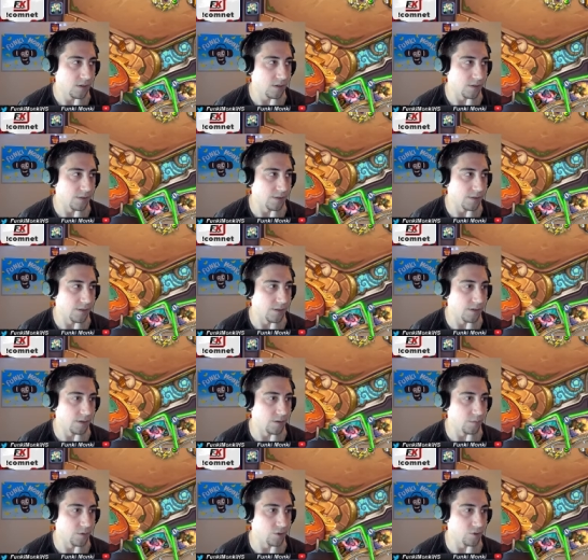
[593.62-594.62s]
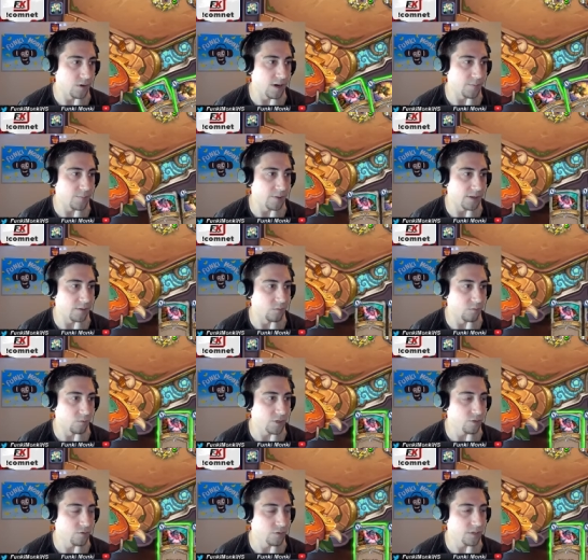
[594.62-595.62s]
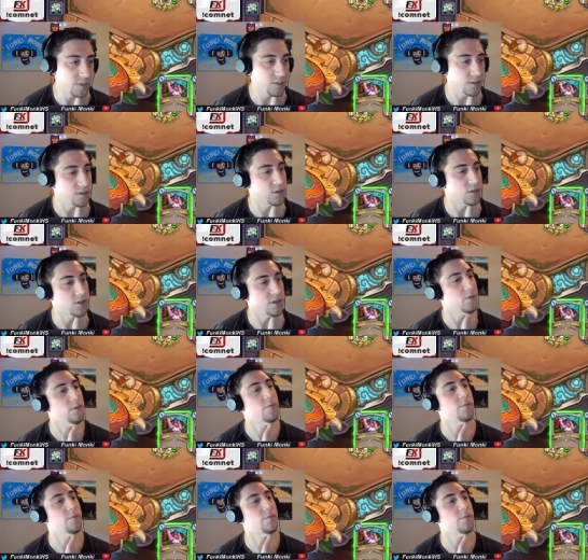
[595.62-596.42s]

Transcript: And then we drop a Ritualist, so that way